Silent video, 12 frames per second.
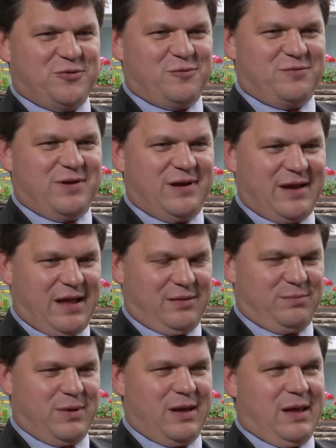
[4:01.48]
of
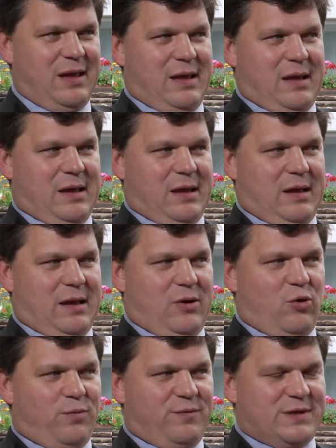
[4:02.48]
HELP.
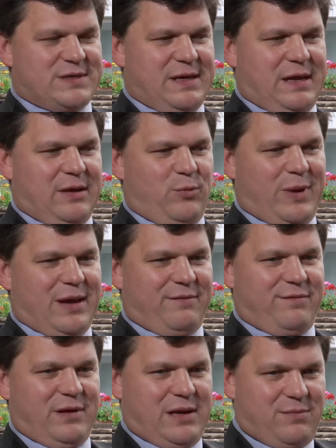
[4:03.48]
Obviously, we
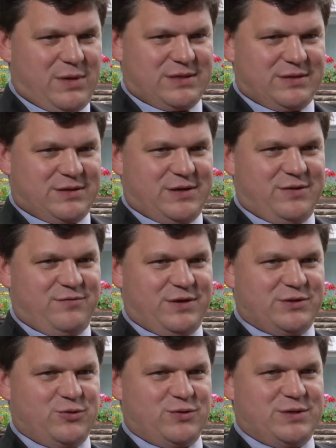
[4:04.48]
have limited
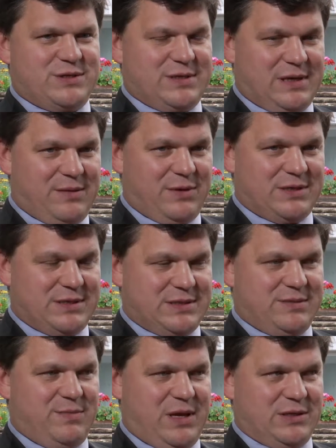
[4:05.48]
resources,
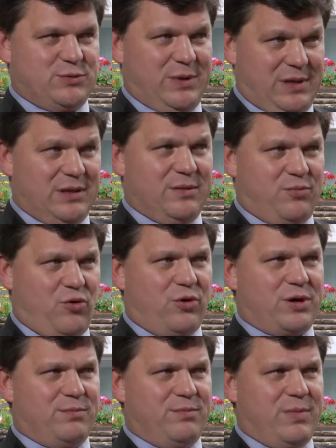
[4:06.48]
limited means within the
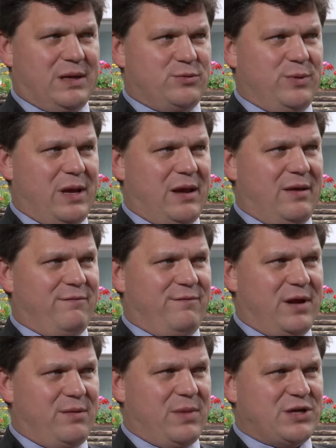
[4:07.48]
program, but we are
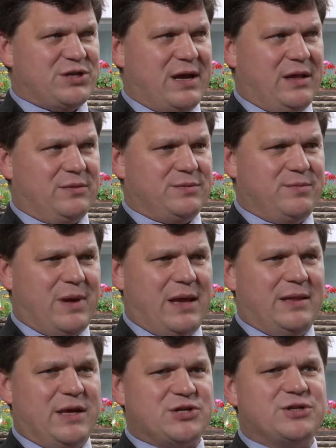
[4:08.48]
very much helped by
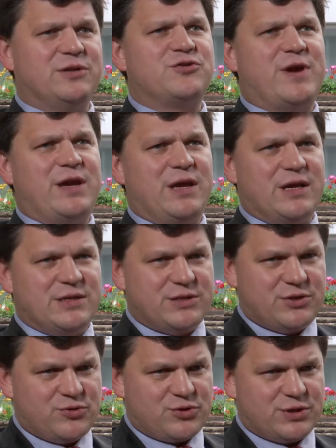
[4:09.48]
national training
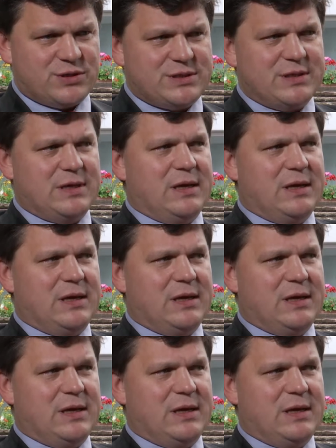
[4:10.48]
institutions,